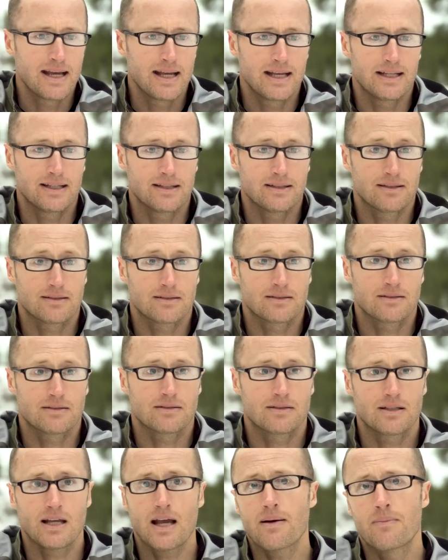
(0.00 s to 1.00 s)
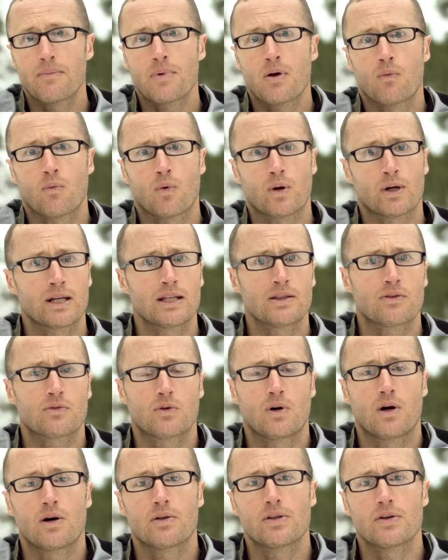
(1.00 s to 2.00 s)
And yeah, working
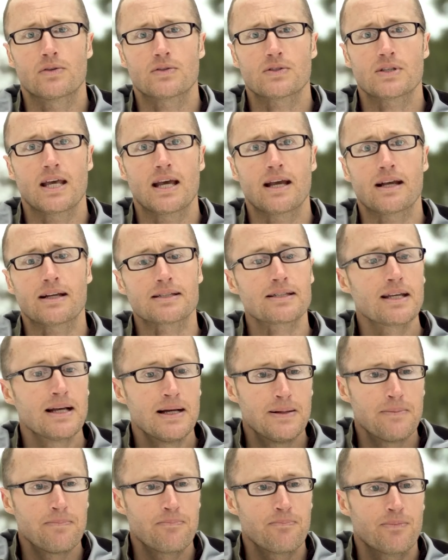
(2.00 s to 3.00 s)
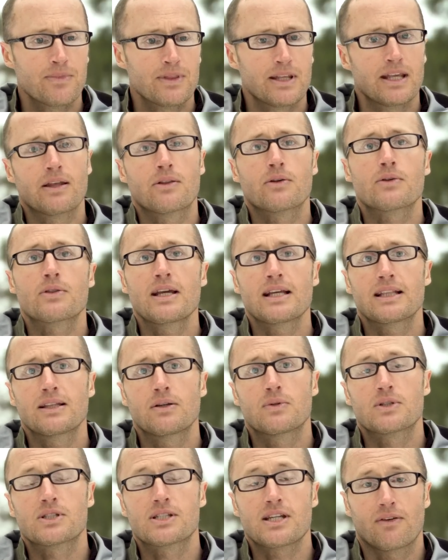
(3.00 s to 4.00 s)
through all those things. The other thing
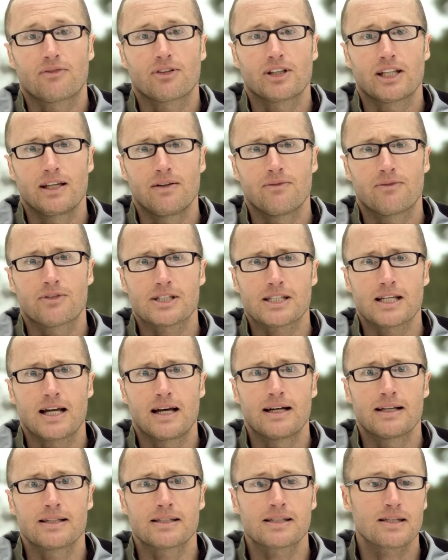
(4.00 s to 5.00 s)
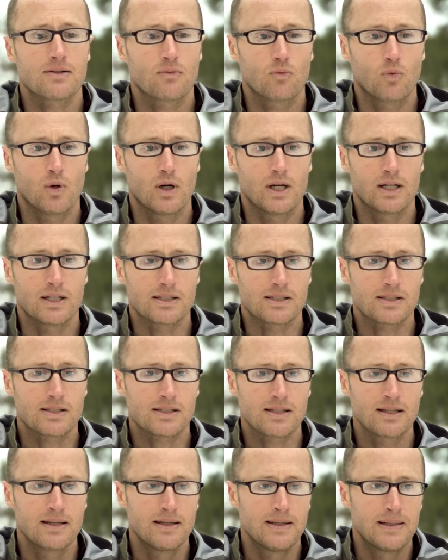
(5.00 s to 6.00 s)
that was definitely emphasized
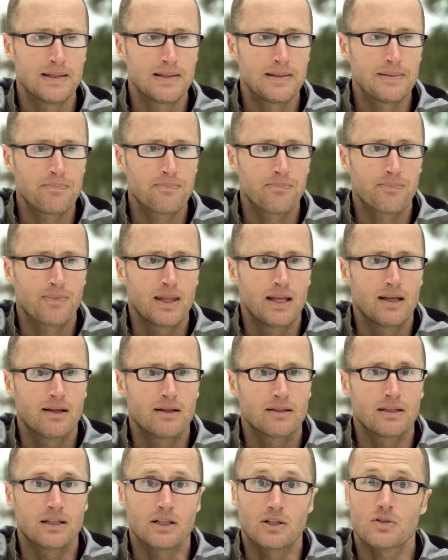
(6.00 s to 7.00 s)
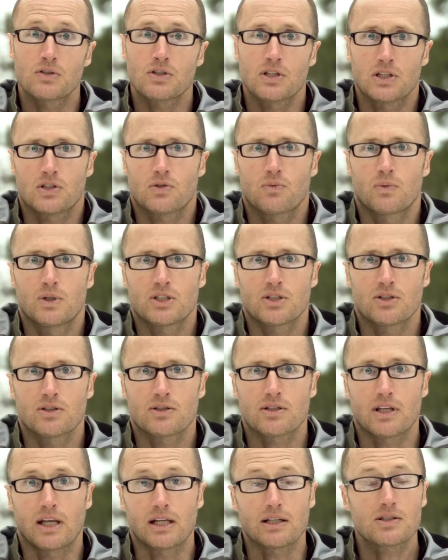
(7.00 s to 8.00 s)
was the use of
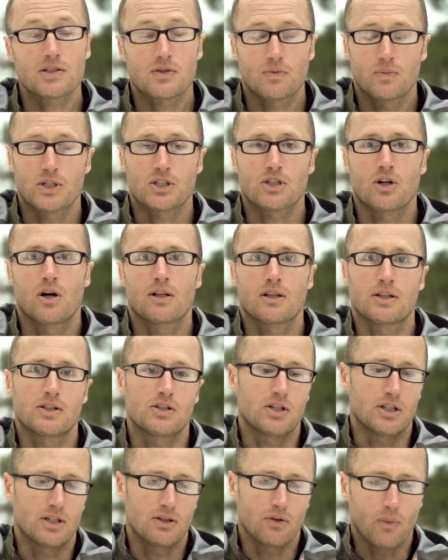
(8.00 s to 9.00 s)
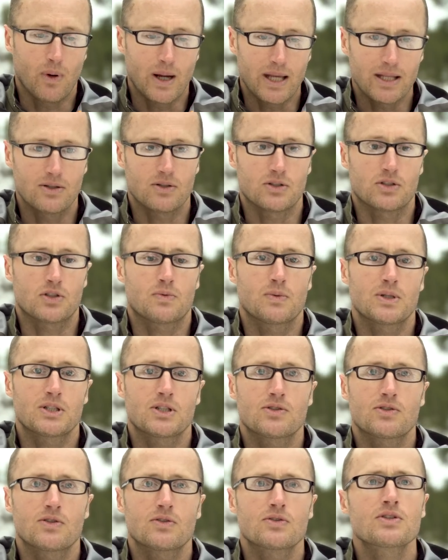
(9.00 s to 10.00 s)
switches, like switchology, the way their
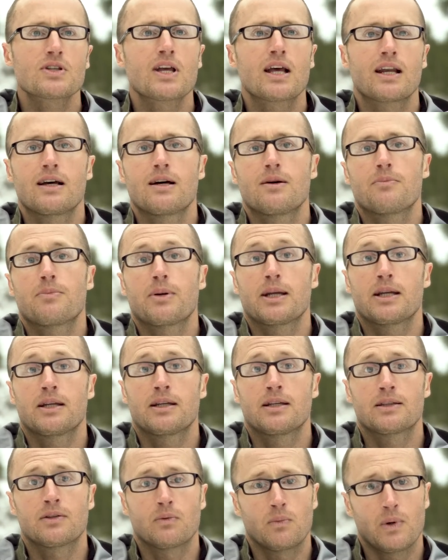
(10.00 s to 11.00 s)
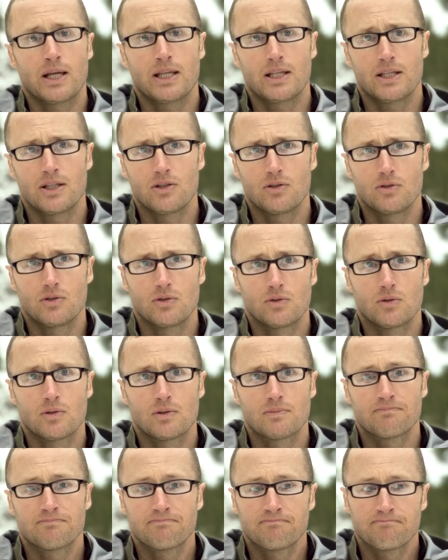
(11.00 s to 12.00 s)
switches are set up and the way
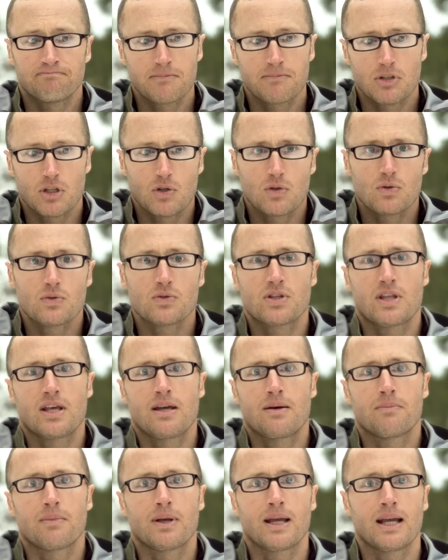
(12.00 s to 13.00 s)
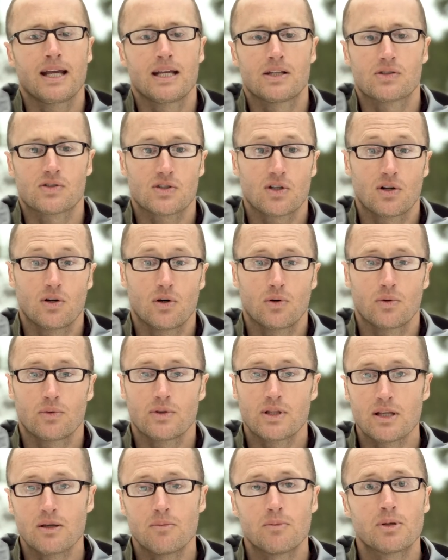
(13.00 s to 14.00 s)
you use them. And so
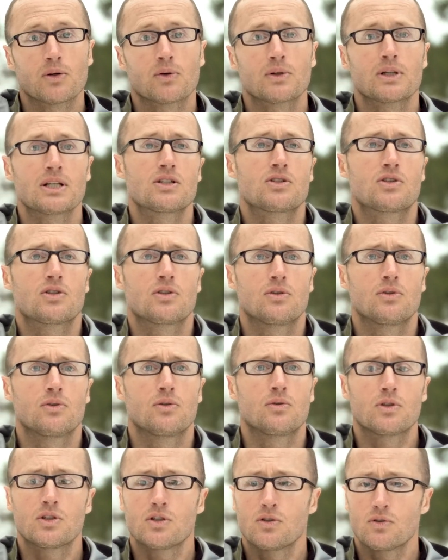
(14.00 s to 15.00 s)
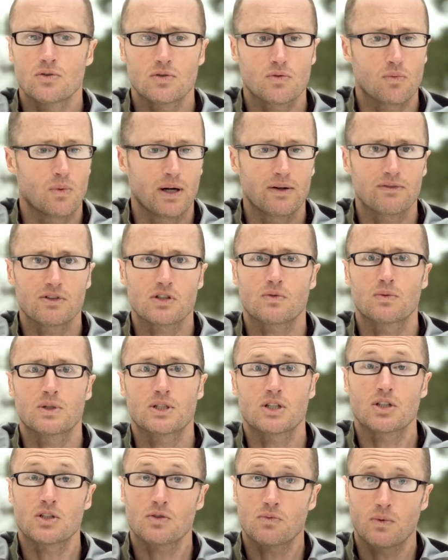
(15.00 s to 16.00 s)
the ability to use whatever
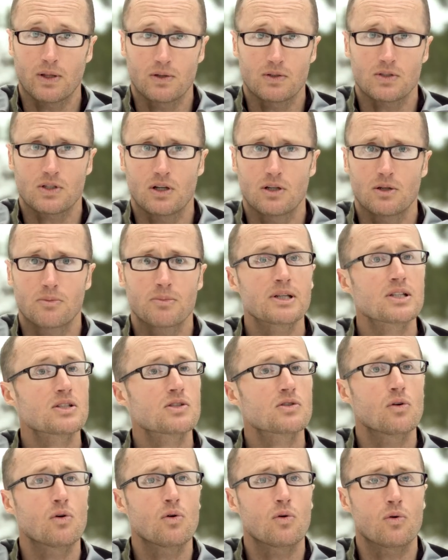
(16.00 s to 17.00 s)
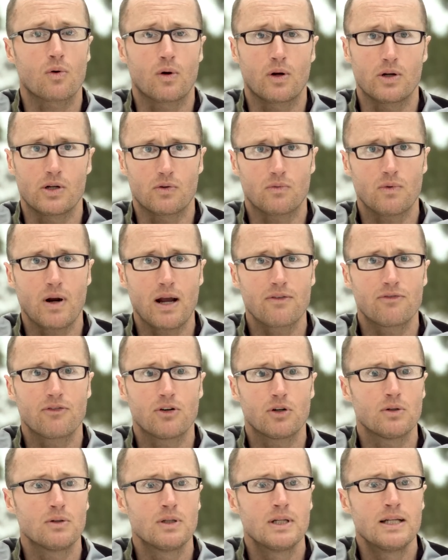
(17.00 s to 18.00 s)
switches, whether it's on your pistol or on your
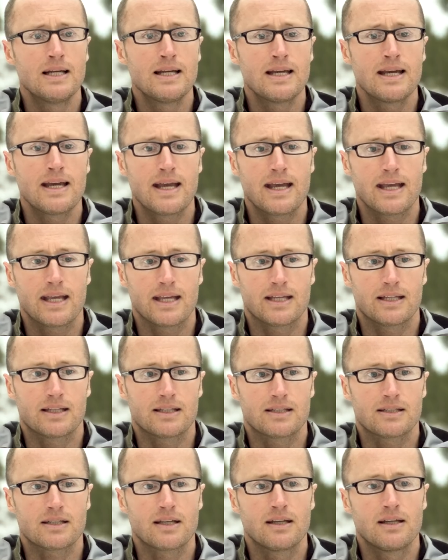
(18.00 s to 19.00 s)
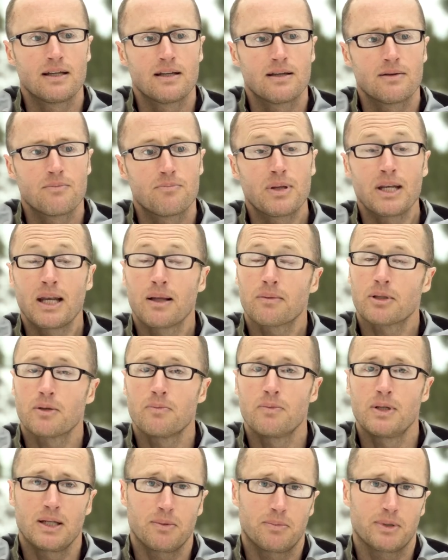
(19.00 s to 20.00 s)
rifle, and being able to
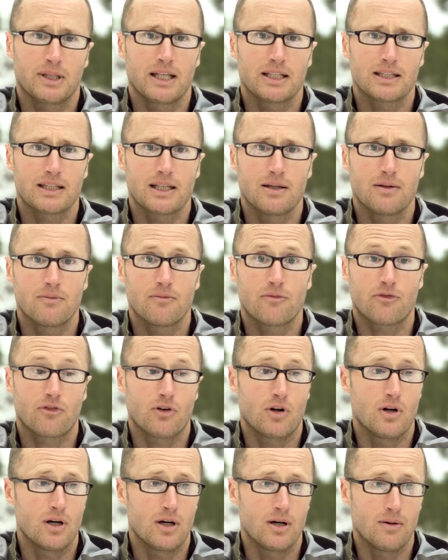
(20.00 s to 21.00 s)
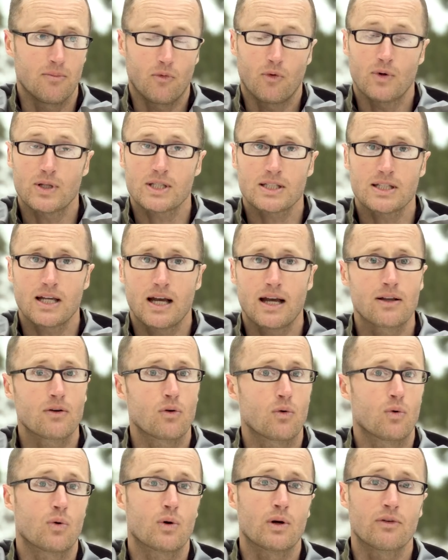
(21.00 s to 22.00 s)
manipulate them from one side,
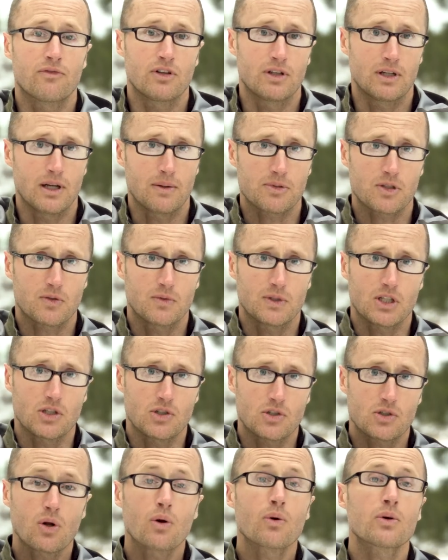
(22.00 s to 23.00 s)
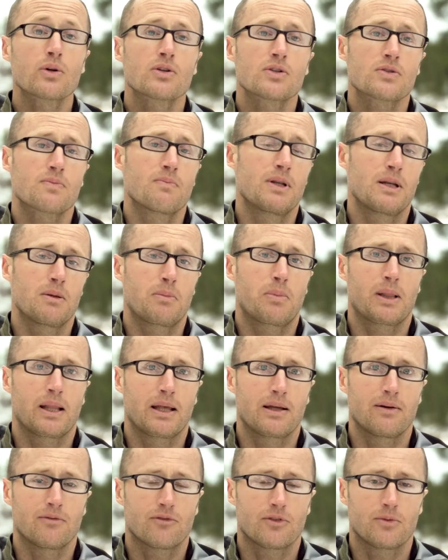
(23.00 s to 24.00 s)
or if you end up switching shoulders,
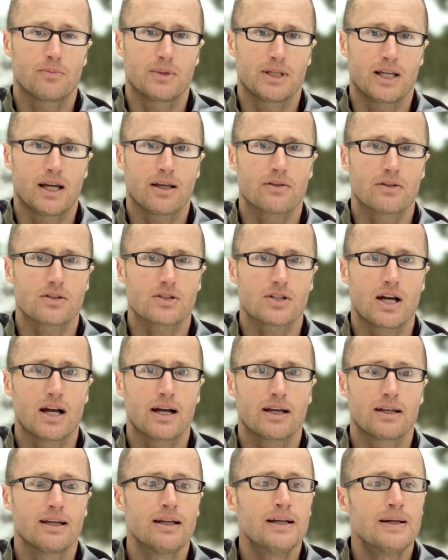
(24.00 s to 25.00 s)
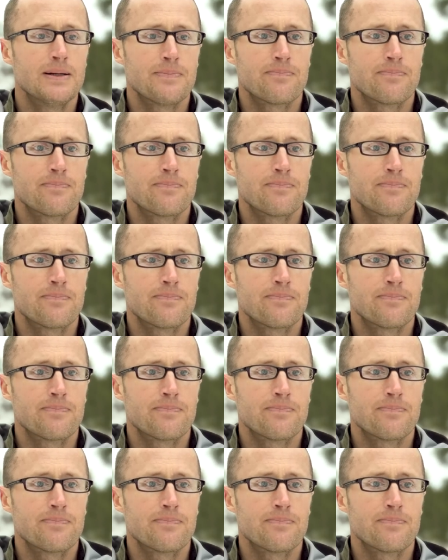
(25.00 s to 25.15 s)
manipulate them from the other side.